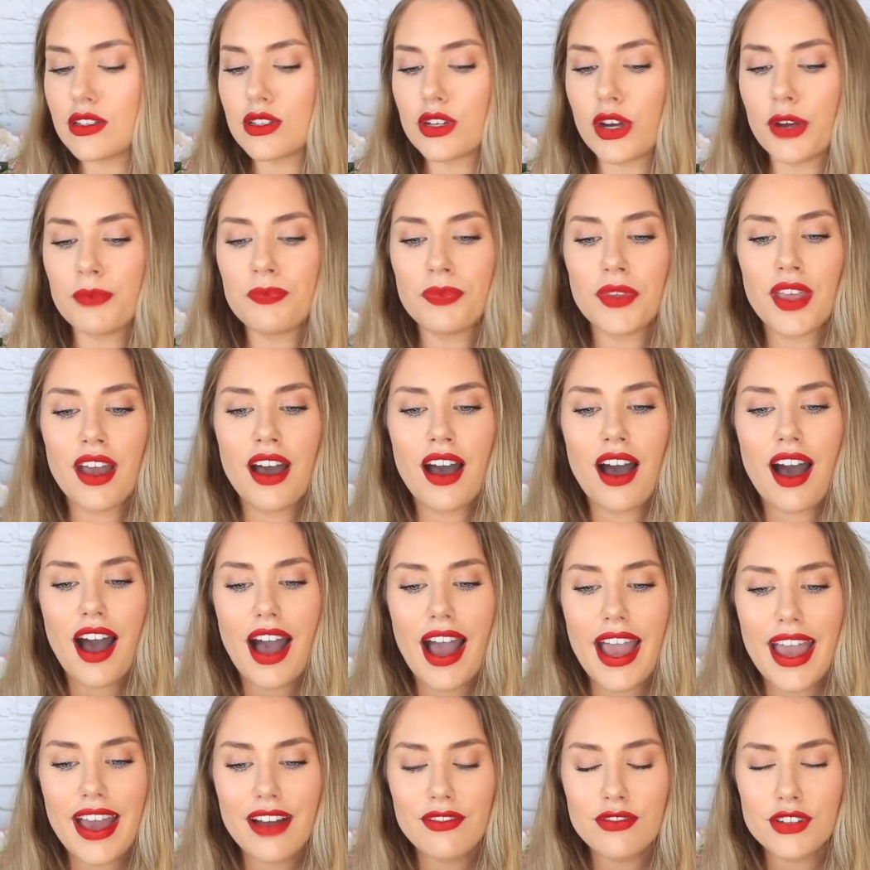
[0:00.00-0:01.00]
So
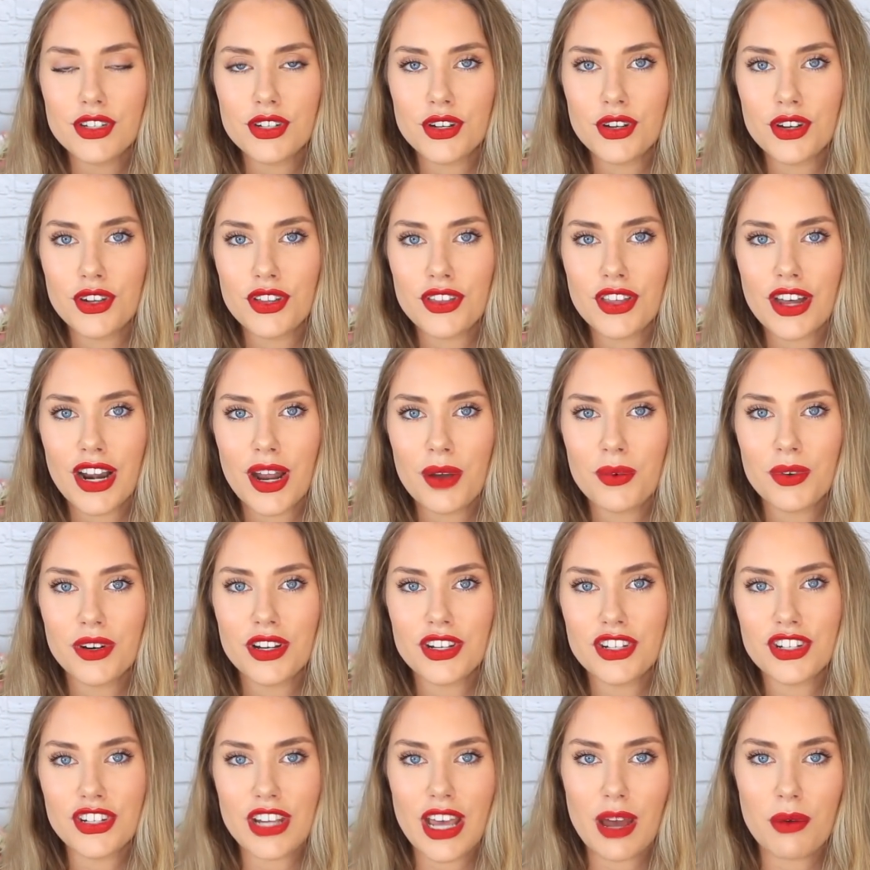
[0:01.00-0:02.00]
I have 2 that I want
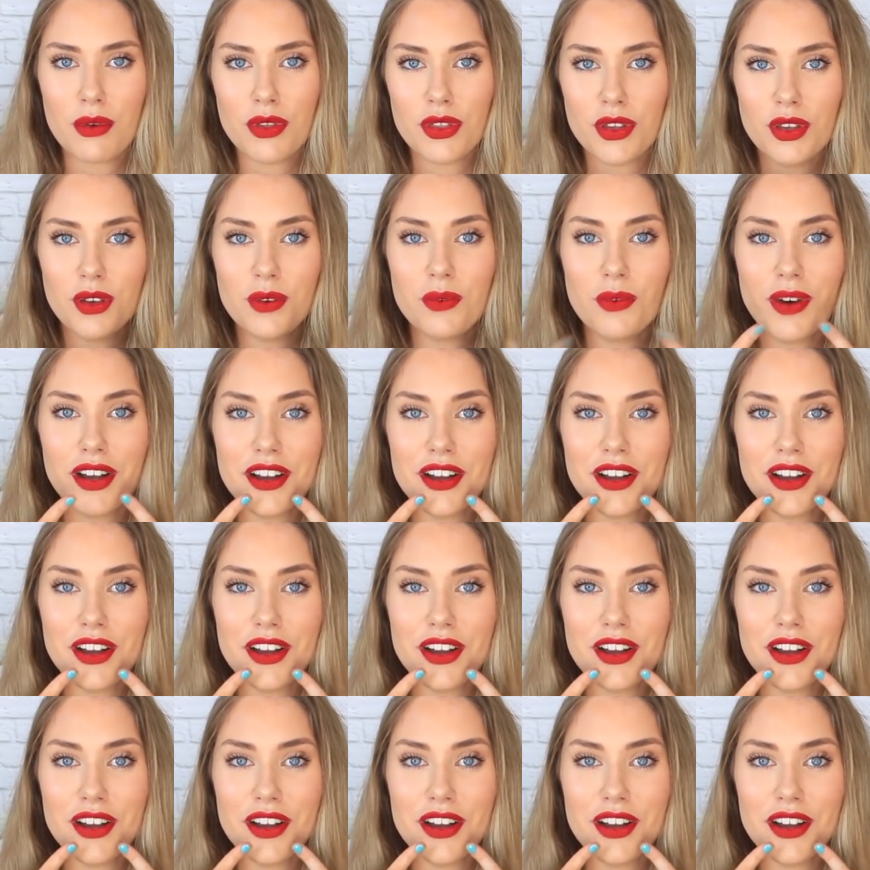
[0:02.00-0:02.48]
to share with you.